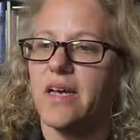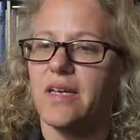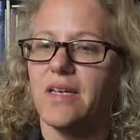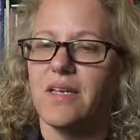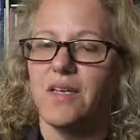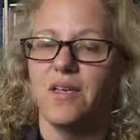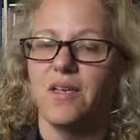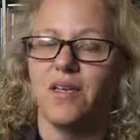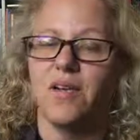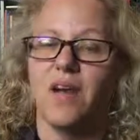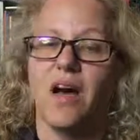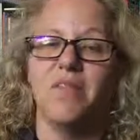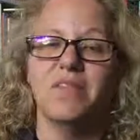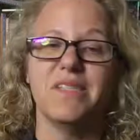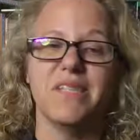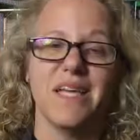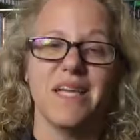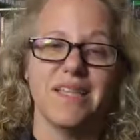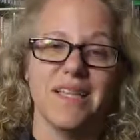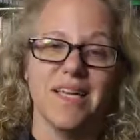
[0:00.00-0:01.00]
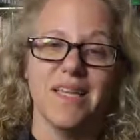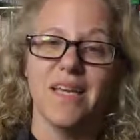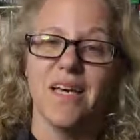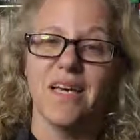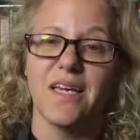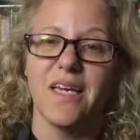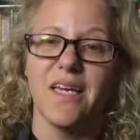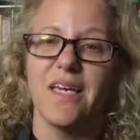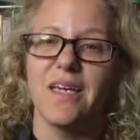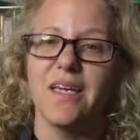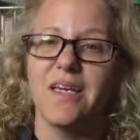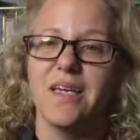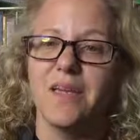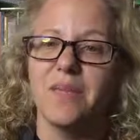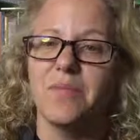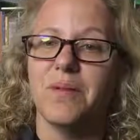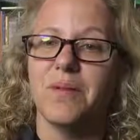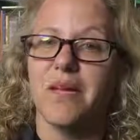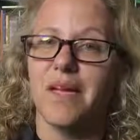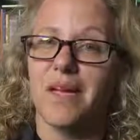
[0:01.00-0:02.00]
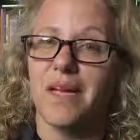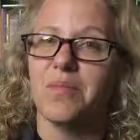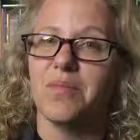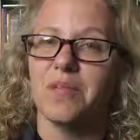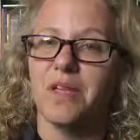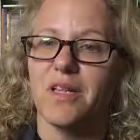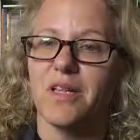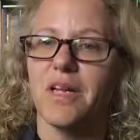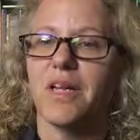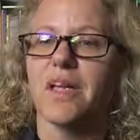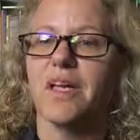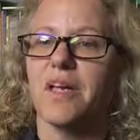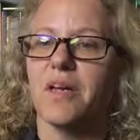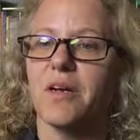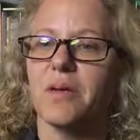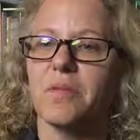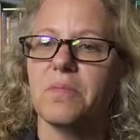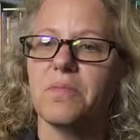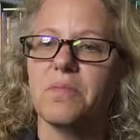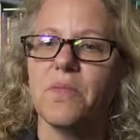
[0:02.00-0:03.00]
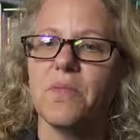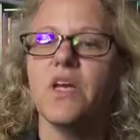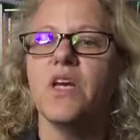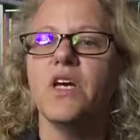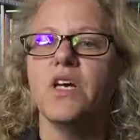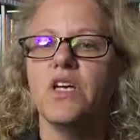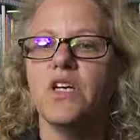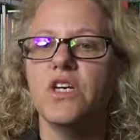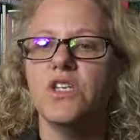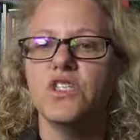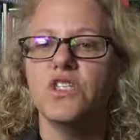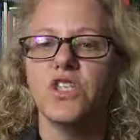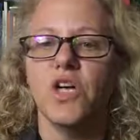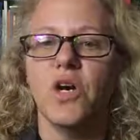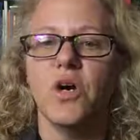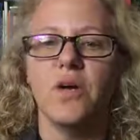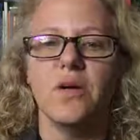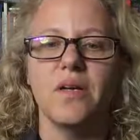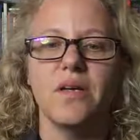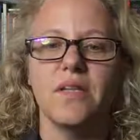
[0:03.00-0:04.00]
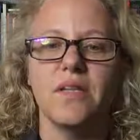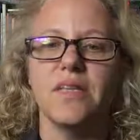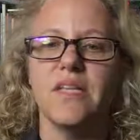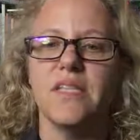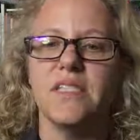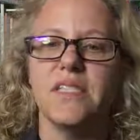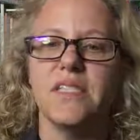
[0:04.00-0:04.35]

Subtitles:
You don't always get that lucky, but I got pretty lucky here. So let's